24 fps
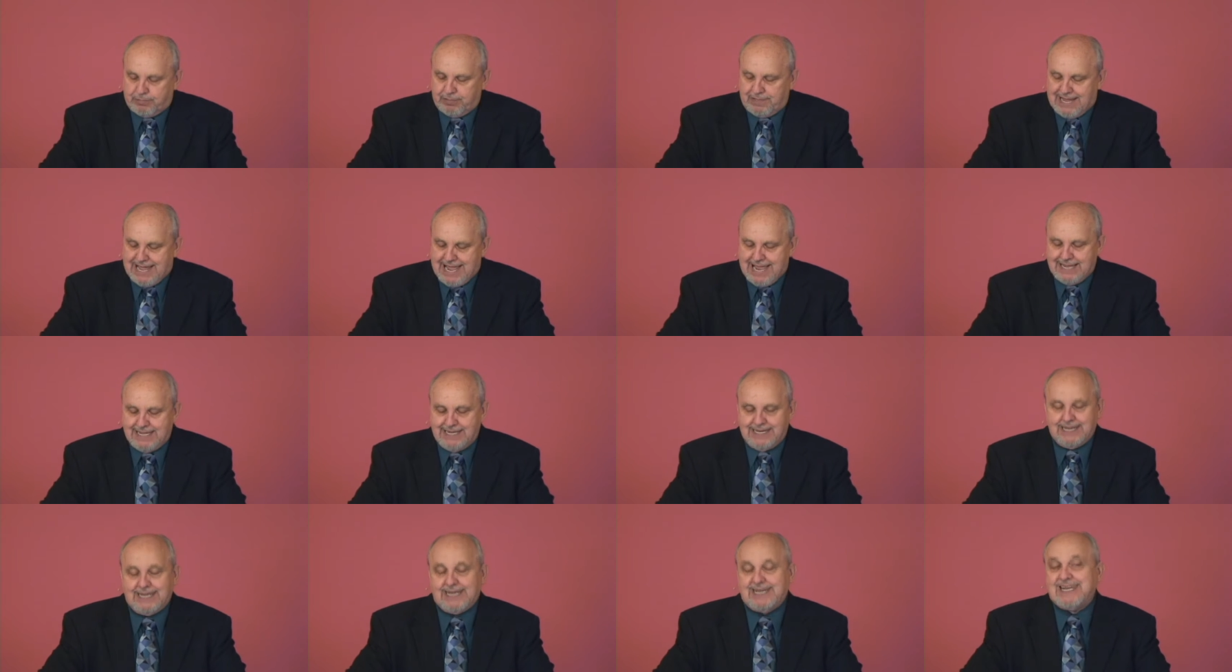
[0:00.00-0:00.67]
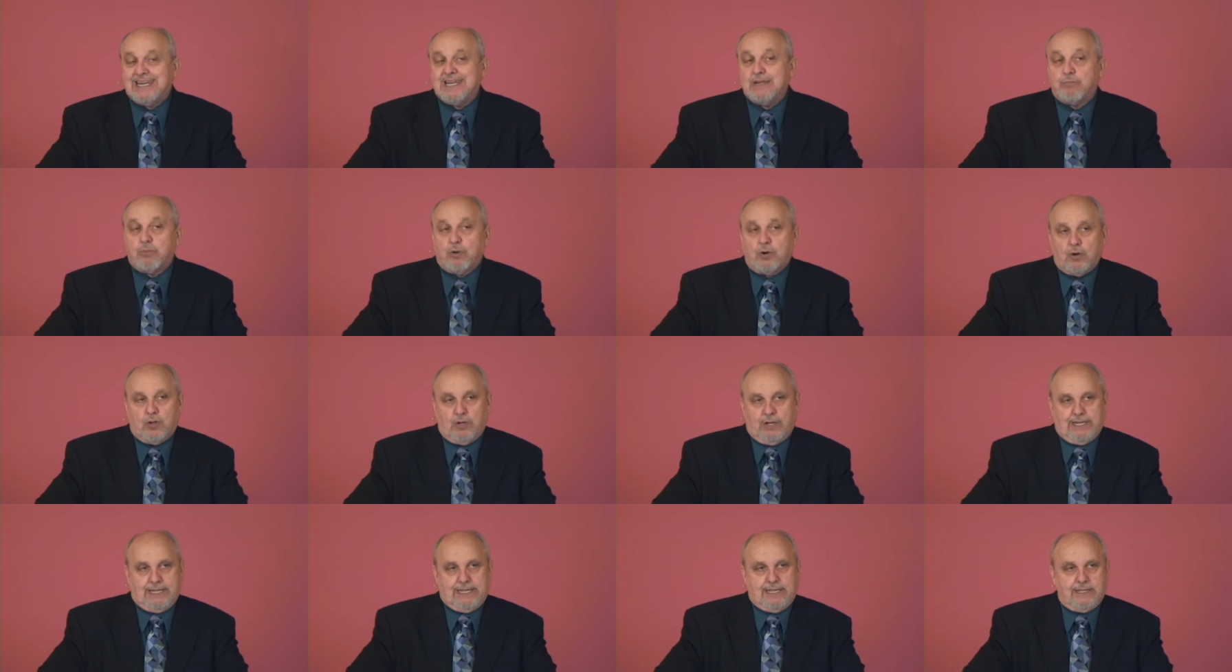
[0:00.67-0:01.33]
or supply
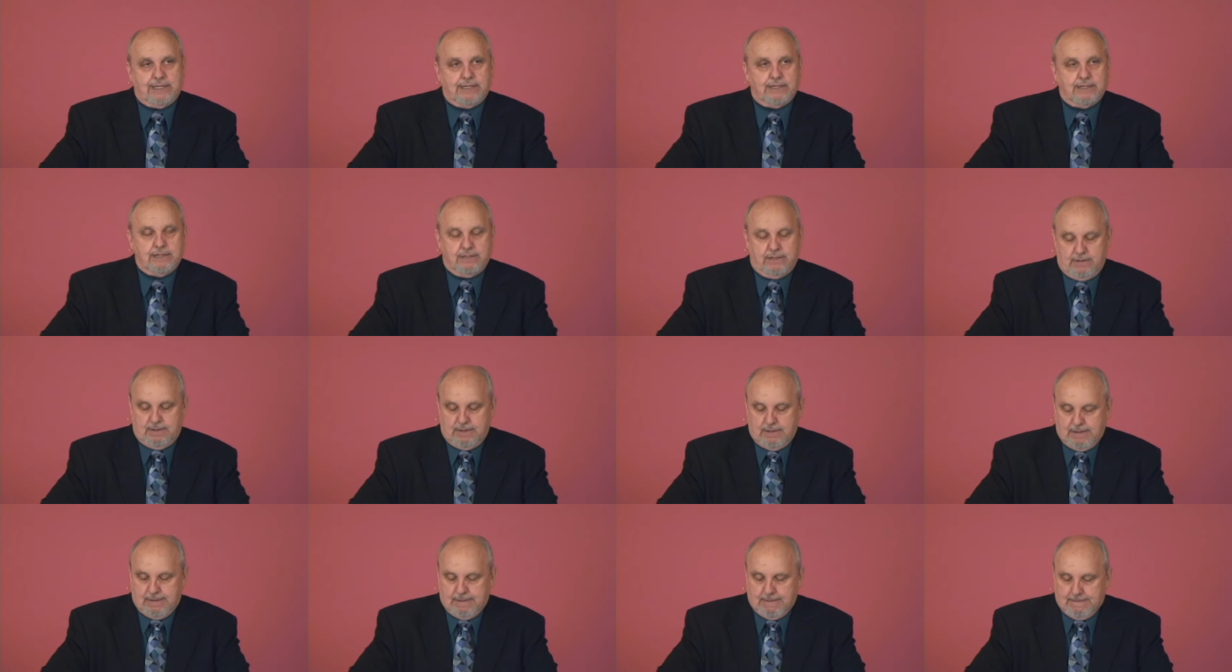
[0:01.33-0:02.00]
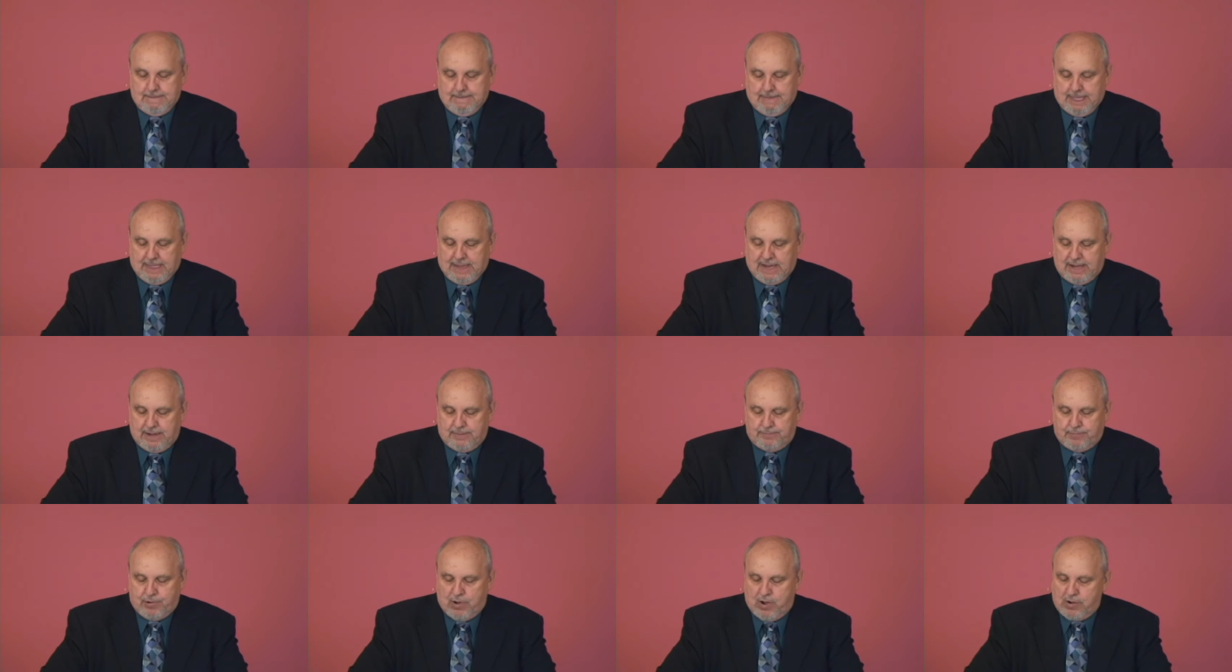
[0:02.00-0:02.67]
liberally.
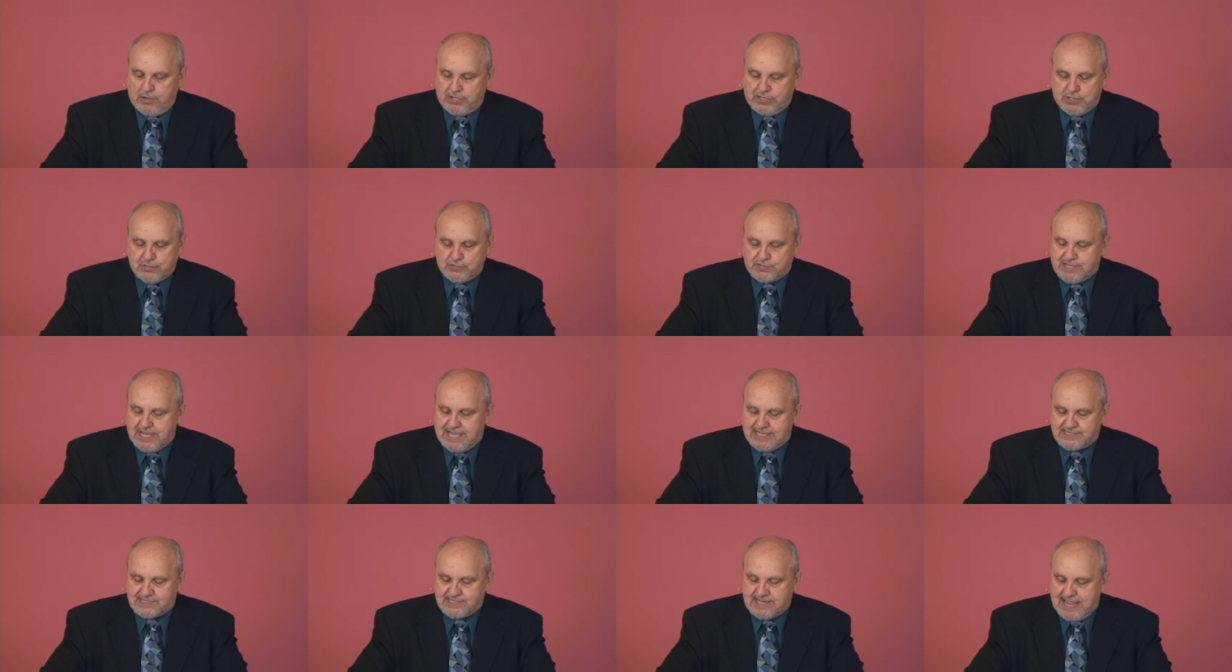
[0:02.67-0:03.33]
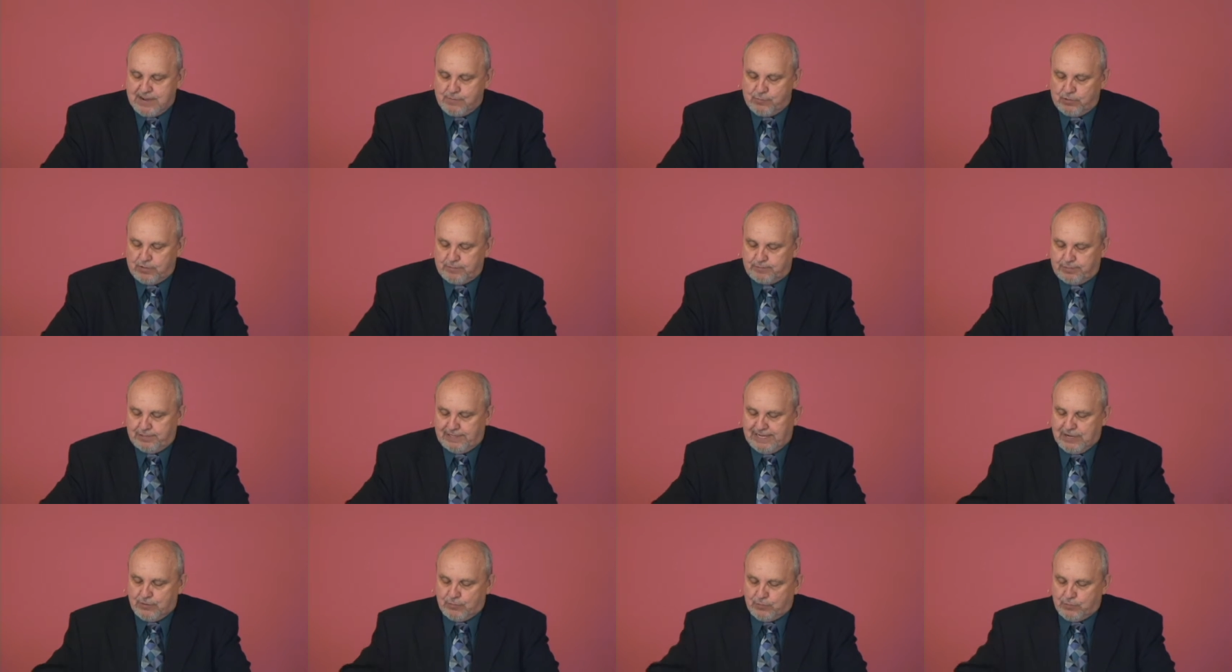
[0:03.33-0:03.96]
Uh, Paul used that same word